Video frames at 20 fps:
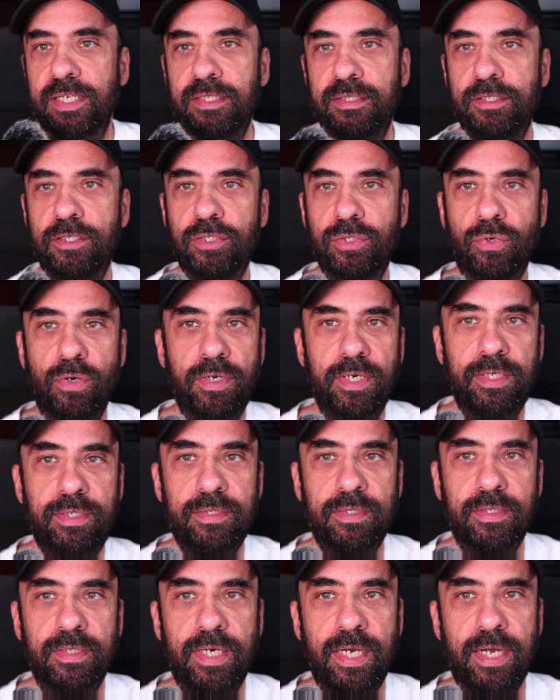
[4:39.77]
less distorted.
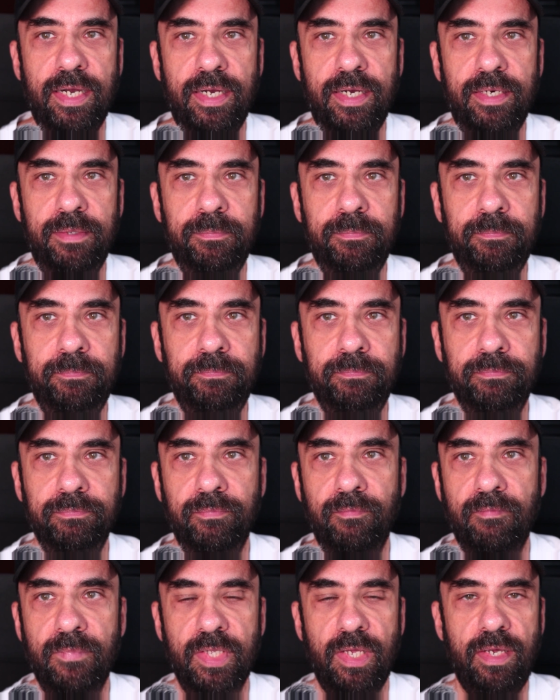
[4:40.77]

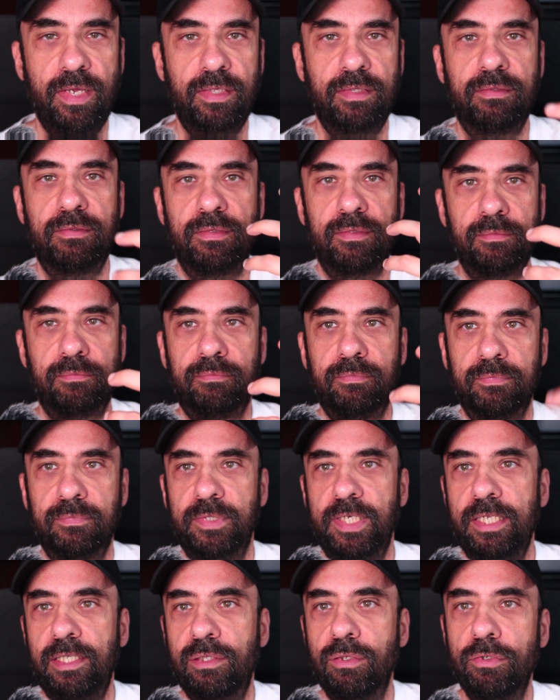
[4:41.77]

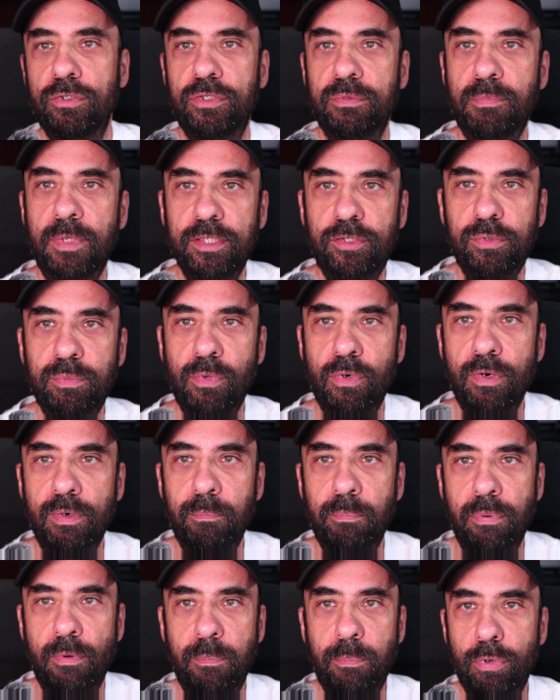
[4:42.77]
It looks much more
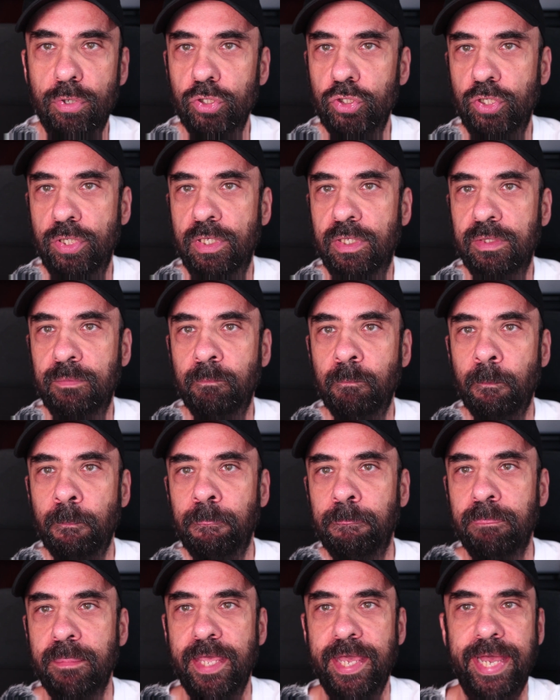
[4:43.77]
proportional.
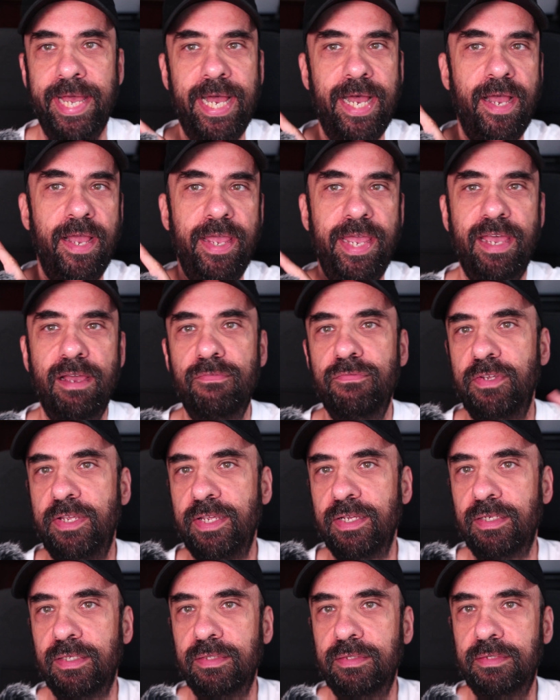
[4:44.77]
I have
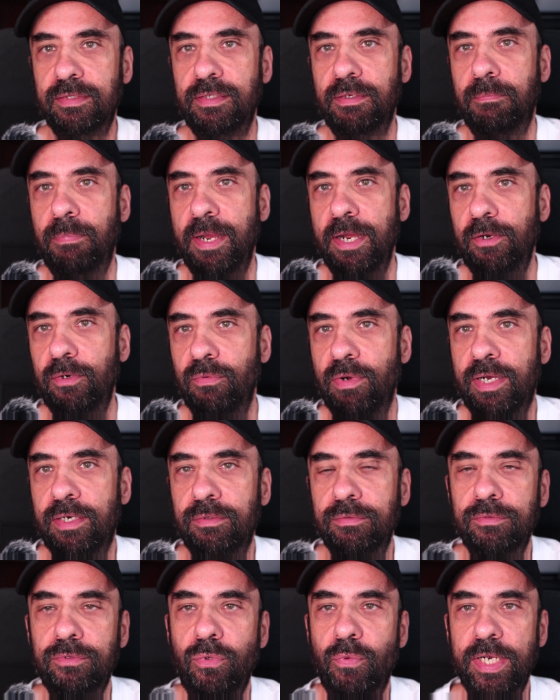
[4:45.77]
killed the
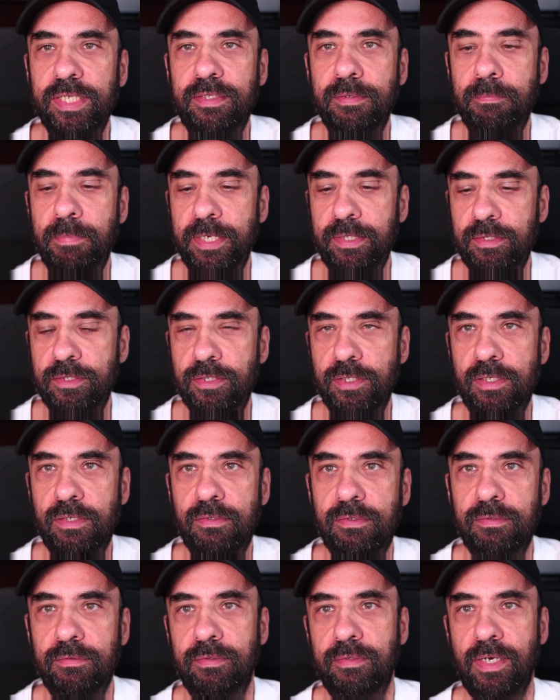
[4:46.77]
background quite a bit,
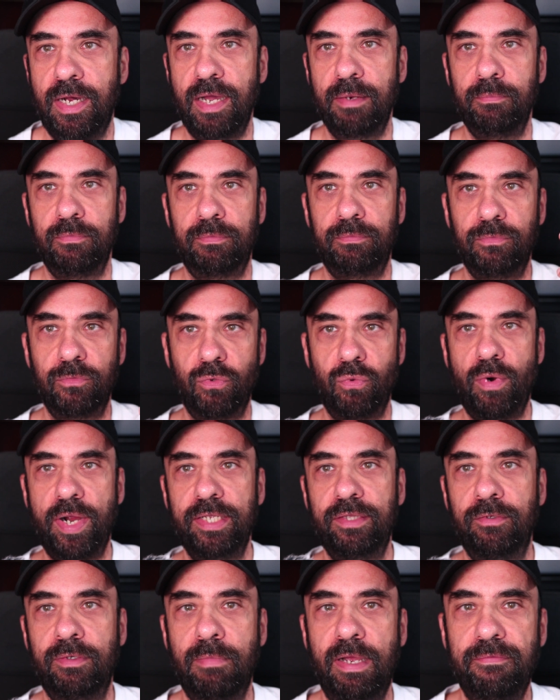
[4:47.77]
so I'm
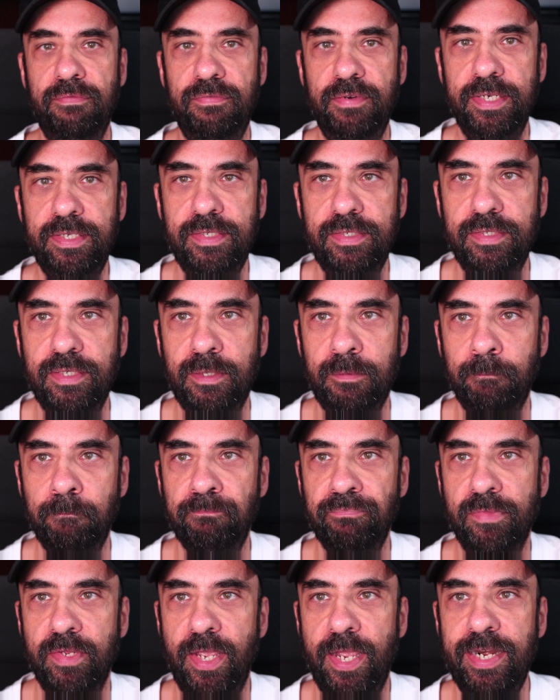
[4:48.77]
right on my face,
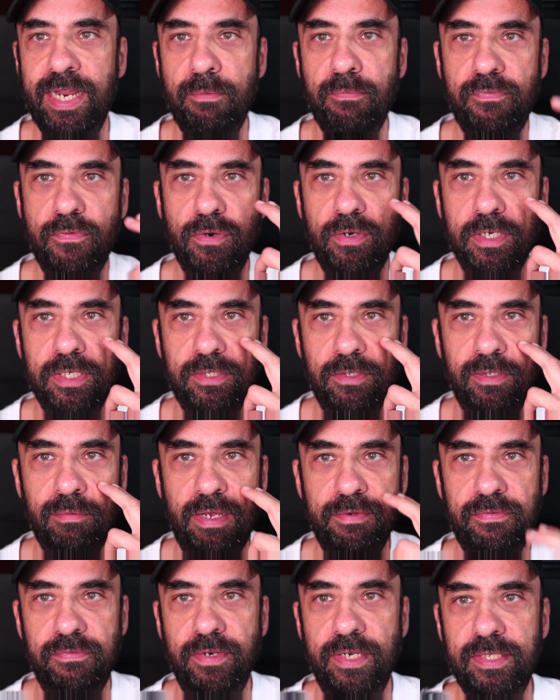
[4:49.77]
and I'm focused on
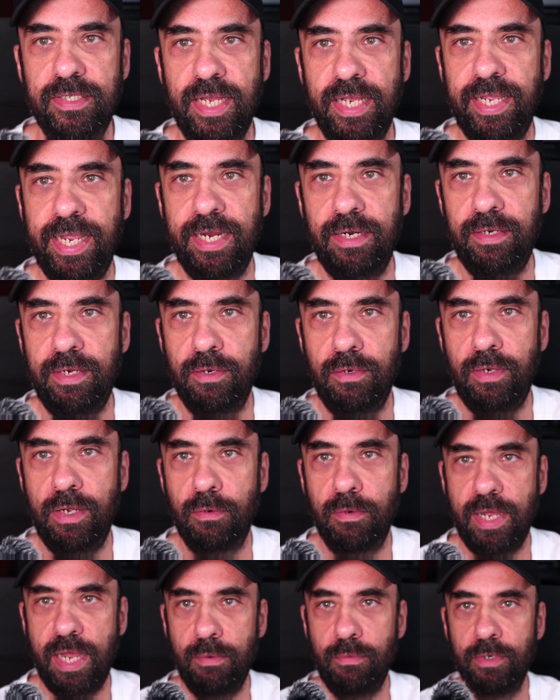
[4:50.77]
my face. I can
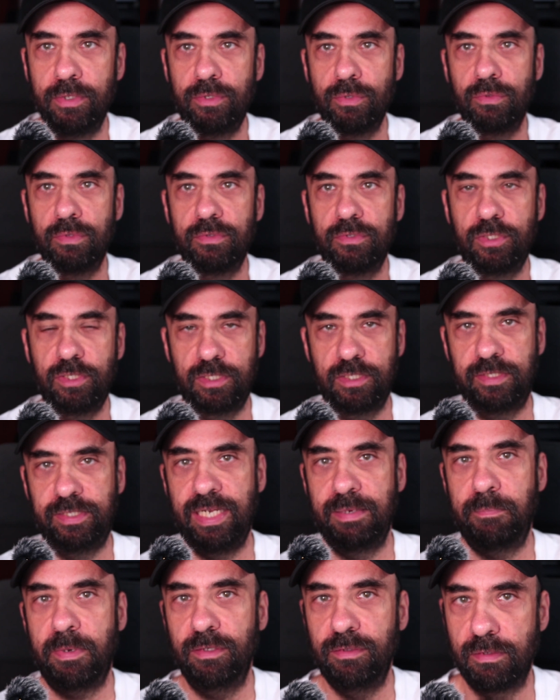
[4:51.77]
go. I'm going to
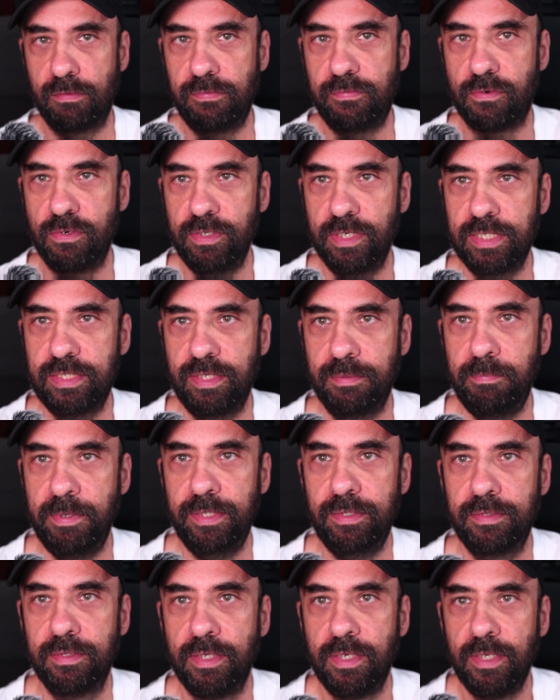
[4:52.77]
slip out of focus a
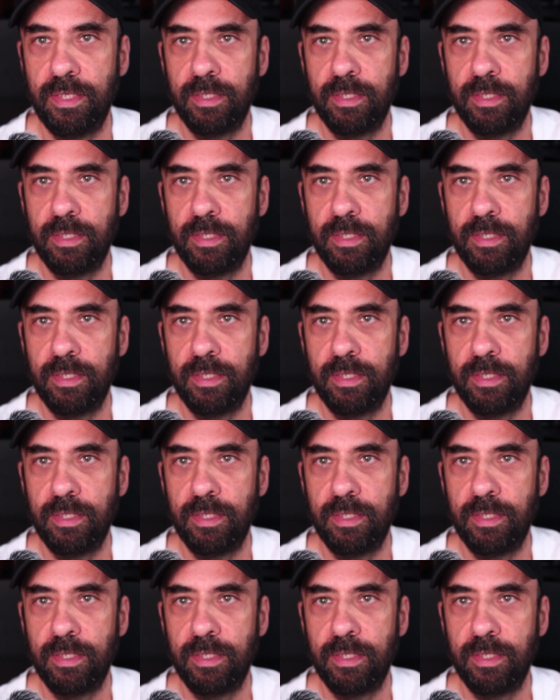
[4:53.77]
bit,